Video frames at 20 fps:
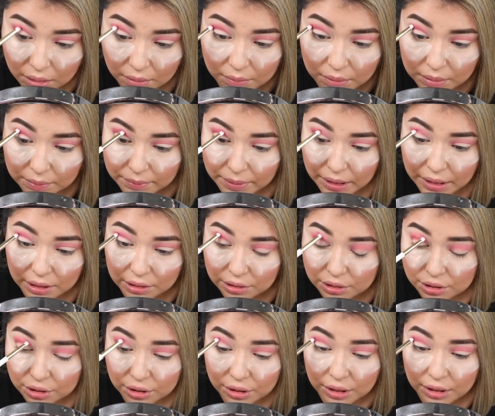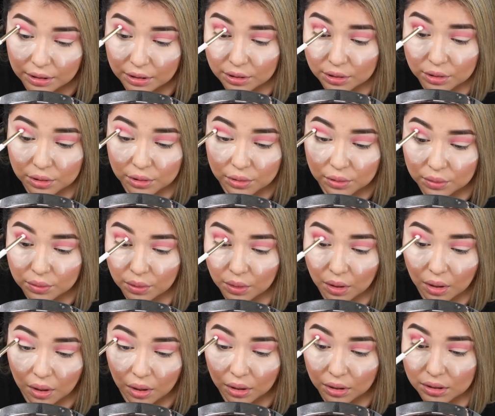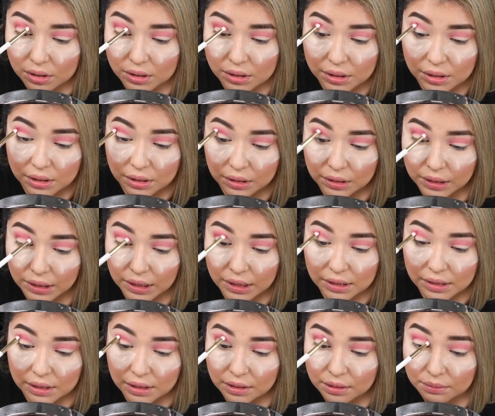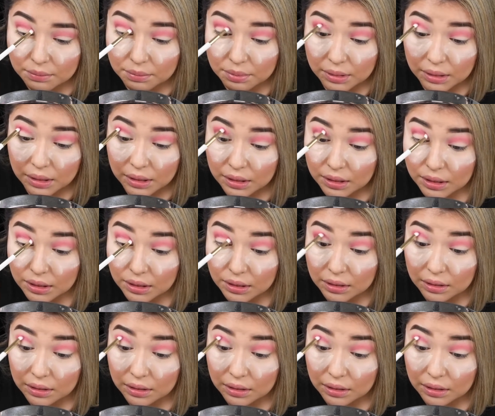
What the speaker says: but making sure that the two are still nice and blended.